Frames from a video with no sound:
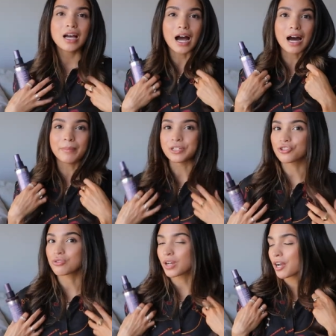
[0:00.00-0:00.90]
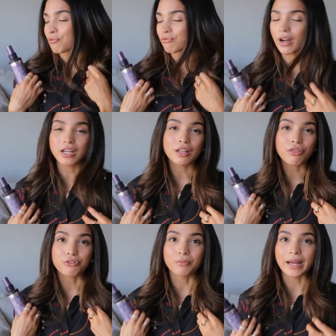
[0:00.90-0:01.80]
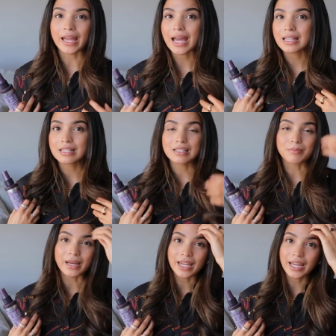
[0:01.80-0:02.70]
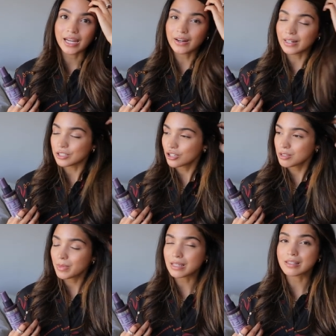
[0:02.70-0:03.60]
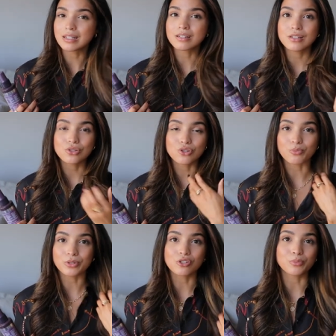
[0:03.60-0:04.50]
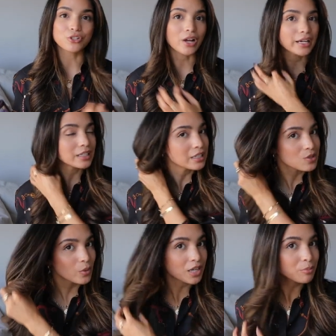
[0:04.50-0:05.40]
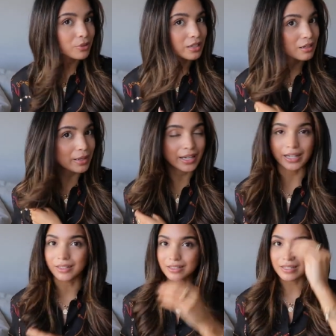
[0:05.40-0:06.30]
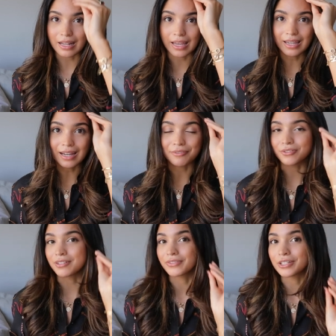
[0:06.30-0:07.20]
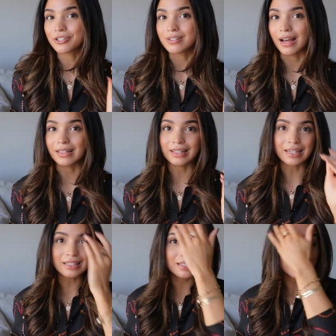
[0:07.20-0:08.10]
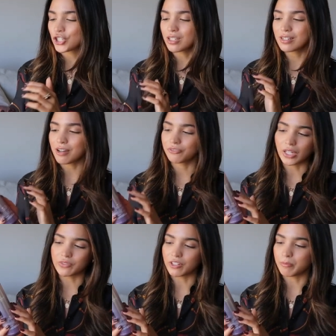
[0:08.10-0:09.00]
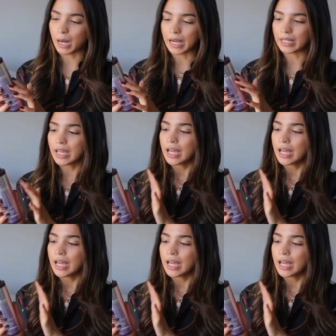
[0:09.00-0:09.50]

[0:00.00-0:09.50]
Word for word: um, and just kind of run it through my ends and my hair and it just makes it super, super shiny. It's what I put in my hair today after I finished styling it. Just a favorite of mine.